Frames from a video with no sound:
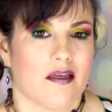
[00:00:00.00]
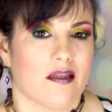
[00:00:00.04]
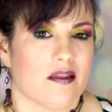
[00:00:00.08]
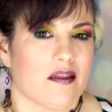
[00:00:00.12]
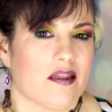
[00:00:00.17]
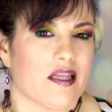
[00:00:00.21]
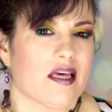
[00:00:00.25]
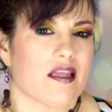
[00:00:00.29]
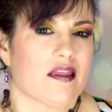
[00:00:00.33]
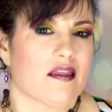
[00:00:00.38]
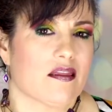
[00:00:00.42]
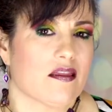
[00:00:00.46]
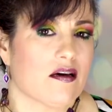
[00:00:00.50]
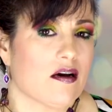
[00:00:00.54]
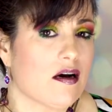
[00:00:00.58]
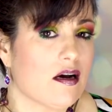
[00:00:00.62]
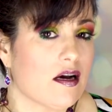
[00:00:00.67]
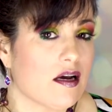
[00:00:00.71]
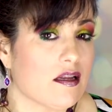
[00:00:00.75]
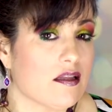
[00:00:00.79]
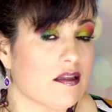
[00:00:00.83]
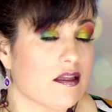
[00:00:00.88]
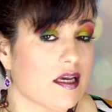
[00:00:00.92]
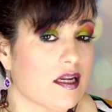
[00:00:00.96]
They
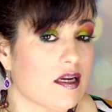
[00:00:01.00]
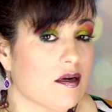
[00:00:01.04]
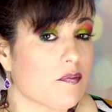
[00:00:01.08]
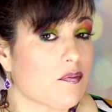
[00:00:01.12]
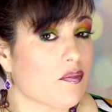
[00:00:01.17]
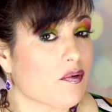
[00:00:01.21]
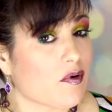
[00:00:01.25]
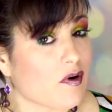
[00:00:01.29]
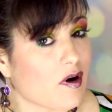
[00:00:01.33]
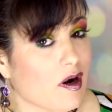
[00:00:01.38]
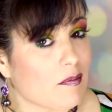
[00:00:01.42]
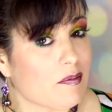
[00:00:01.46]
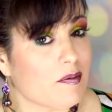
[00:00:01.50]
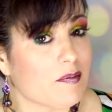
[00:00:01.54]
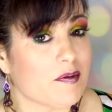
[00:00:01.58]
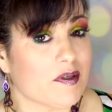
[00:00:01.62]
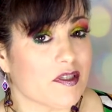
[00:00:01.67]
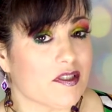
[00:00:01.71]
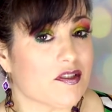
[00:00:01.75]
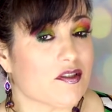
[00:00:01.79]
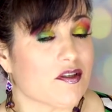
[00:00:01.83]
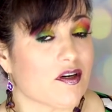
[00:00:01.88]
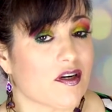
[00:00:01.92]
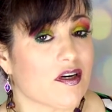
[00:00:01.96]
thought that it probably
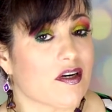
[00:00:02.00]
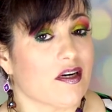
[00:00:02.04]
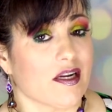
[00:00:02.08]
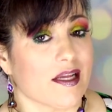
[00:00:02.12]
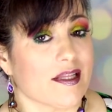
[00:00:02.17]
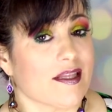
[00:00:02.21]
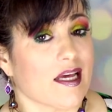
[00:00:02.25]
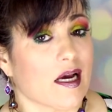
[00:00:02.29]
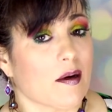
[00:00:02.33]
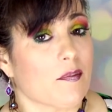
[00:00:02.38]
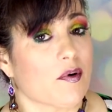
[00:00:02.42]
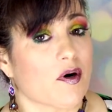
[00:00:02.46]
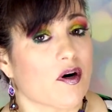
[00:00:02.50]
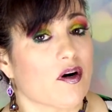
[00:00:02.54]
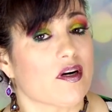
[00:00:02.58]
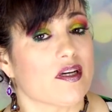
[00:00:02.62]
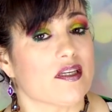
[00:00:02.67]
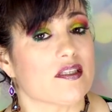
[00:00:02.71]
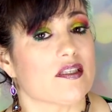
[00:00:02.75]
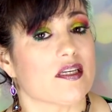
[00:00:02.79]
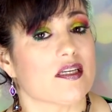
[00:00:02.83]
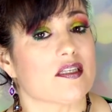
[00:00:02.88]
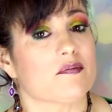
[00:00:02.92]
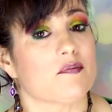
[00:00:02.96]
started at that party
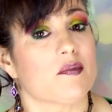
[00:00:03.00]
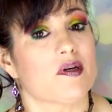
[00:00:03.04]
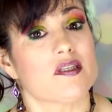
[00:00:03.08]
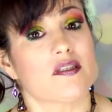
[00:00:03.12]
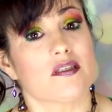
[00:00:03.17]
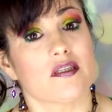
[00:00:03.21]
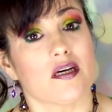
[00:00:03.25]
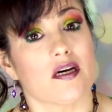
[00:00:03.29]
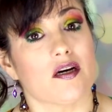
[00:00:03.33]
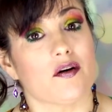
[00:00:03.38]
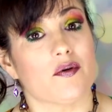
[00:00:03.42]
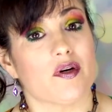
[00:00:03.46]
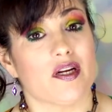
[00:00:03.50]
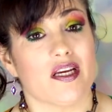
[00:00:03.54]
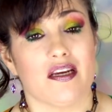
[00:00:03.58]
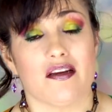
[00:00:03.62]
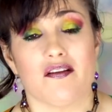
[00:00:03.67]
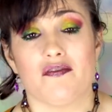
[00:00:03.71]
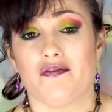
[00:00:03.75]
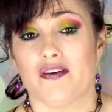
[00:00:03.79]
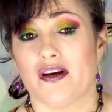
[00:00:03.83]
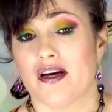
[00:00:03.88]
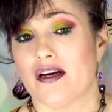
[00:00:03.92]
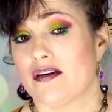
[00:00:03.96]
6 months ago when he
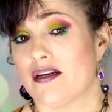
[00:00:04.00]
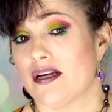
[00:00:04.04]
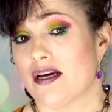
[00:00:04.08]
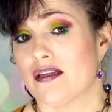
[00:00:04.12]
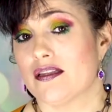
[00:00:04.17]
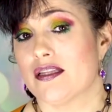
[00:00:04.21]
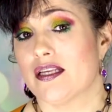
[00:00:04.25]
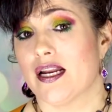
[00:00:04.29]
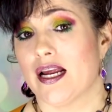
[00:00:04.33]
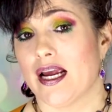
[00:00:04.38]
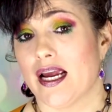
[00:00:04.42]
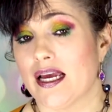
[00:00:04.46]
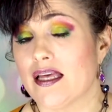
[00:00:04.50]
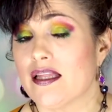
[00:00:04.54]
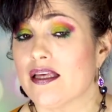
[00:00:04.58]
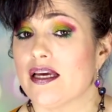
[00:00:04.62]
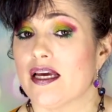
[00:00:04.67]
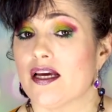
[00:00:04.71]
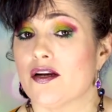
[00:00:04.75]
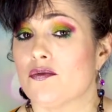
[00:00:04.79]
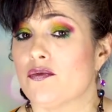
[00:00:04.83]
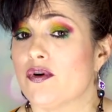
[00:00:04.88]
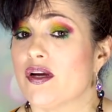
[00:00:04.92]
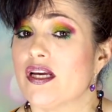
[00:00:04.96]
had found out that Haley
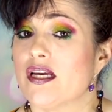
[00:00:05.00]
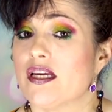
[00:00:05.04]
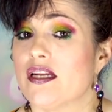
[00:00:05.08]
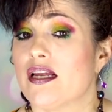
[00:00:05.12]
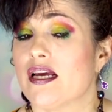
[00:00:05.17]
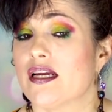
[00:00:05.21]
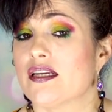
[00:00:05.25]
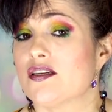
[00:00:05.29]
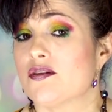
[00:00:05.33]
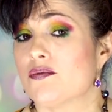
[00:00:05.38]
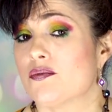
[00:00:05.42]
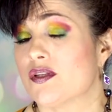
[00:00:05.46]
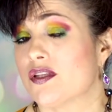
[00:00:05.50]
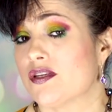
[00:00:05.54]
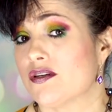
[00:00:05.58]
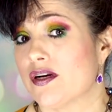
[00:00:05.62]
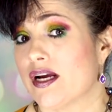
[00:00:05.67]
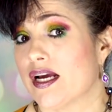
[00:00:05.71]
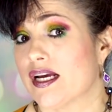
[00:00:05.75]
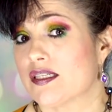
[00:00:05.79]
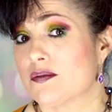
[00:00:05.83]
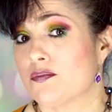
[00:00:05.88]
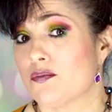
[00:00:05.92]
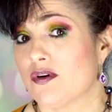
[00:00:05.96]
had reconnected with her
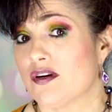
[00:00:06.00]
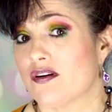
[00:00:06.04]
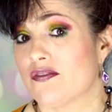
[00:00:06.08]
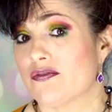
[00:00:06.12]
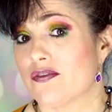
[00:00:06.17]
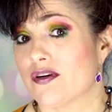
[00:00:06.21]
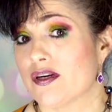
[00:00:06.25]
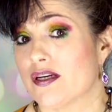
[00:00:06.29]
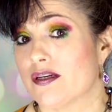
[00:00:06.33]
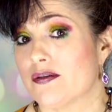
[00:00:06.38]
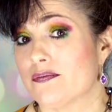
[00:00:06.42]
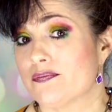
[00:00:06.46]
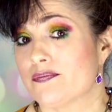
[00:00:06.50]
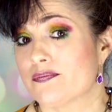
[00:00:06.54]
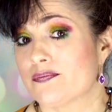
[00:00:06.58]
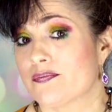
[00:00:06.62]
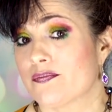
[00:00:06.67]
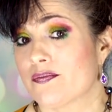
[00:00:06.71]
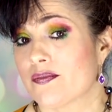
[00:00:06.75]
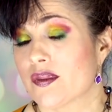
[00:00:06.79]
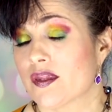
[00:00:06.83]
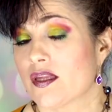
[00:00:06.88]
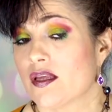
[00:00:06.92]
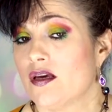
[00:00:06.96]
ex-boyfriend.
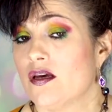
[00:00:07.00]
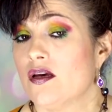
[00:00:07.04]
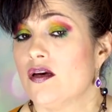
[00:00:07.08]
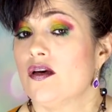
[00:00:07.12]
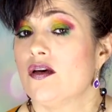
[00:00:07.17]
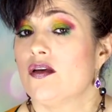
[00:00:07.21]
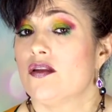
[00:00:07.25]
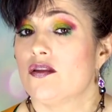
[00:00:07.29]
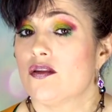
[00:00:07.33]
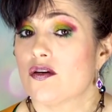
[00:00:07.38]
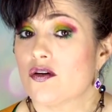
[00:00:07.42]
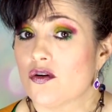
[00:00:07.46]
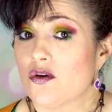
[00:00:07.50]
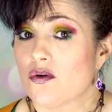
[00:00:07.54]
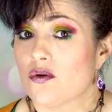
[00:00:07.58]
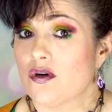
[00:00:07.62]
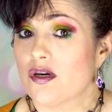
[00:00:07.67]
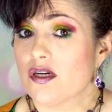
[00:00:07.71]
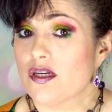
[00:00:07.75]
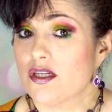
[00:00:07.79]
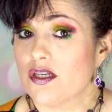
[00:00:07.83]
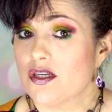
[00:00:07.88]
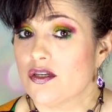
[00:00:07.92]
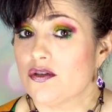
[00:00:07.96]
The
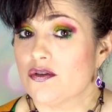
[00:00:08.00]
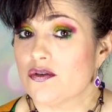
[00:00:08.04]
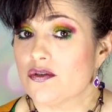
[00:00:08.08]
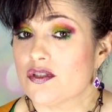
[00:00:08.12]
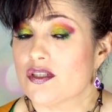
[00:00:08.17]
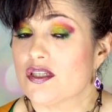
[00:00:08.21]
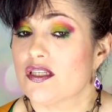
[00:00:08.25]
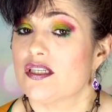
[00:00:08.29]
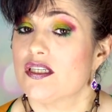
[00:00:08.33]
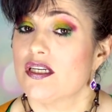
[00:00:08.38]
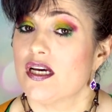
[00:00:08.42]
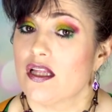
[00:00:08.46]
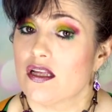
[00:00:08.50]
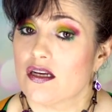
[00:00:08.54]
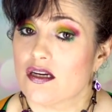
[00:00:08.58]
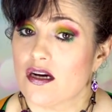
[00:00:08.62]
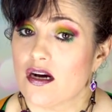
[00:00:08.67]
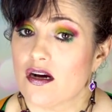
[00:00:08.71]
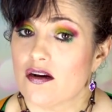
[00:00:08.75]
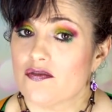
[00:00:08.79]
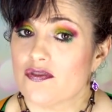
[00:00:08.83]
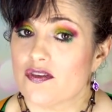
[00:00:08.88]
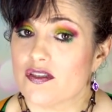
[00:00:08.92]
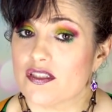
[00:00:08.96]
court used
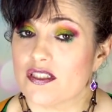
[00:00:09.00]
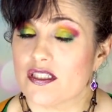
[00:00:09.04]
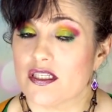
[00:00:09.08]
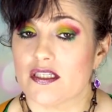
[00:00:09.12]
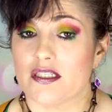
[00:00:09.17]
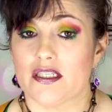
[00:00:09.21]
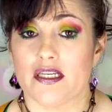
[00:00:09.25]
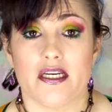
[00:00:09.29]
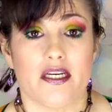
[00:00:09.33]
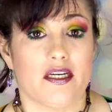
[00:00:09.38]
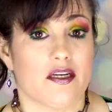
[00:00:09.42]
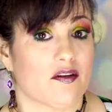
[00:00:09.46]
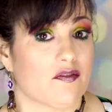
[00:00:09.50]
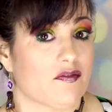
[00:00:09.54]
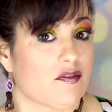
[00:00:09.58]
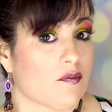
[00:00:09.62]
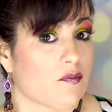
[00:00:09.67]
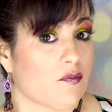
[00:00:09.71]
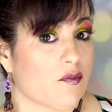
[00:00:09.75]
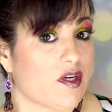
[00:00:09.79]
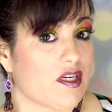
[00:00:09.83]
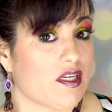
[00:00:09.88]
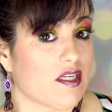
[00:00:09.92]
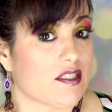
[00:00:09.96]
teleconferencing to hear
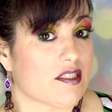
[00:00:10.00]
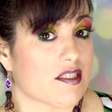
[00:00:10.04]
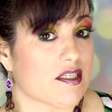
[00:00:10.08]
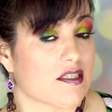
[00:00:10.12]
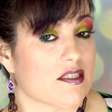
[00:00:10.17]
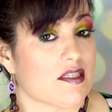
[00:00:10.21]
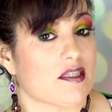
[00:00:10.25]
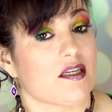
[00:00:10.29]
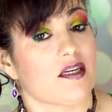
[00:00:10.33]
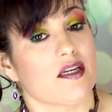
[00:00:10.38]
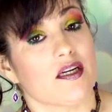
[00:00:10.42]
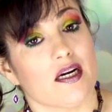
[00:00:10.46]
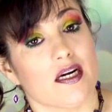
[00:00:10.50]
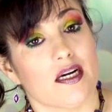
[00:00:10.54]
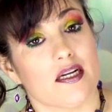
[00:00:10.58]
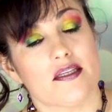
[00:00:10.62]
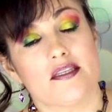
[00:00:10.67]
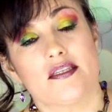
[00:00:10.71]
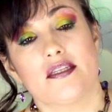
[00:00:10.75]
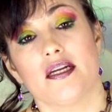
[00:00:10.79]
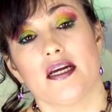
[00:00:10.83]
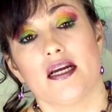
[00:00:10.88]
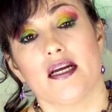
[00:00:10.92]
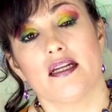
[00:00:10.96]
from witnesses in the United
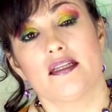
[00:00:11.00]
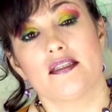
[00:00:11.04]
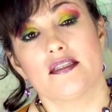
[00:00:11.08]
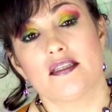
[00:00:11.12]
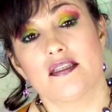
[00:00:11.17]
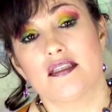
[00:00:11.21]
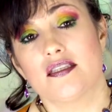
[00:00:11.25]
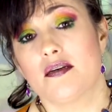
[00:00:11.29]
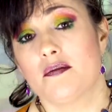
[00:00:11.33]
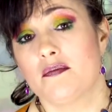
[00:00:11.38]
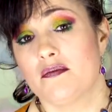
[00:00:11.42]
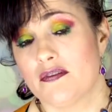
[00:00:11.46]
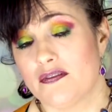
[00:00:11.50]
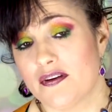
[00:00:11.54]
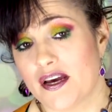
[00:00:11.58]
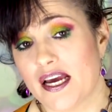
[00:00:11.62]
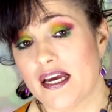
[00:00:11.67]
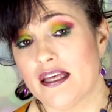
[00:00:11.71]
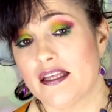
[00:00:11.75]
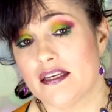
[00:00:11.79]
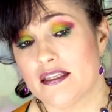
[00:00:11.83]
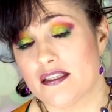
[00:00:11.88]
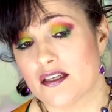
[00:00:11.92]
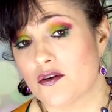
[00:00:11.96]
States, and some of
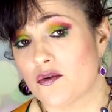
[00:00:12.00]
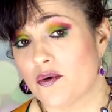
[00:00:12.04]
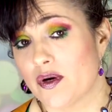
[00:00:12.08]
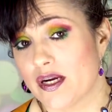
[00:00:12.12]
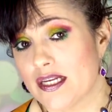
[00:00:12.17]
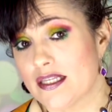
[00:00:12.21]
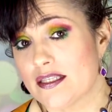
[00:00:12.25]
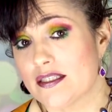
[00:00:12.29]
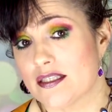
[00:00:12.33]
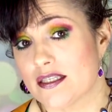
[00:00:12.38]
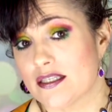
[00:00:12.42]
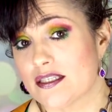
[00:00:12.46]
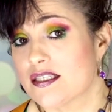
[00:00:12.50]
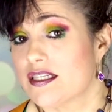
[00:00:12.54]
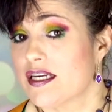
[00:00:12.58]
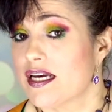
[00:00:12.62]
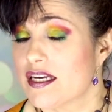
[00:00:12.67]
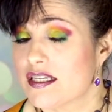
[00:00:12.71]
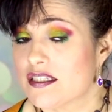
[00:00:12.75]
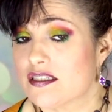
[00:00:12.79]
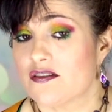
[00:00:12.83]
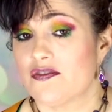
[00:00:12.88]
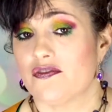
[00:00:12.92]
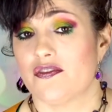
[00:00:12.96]
Haley's acquaintances
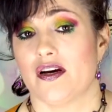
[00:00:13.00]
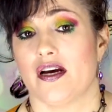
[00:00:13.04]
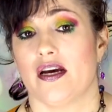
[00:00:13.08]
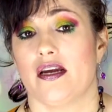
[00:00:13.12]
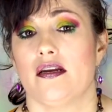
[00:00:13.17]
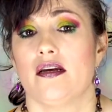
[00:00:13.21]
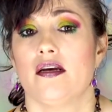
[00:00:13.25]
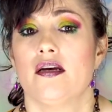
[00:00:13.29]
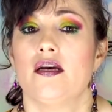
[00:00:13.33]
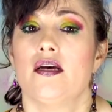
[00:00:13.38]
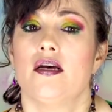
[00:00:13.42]
testified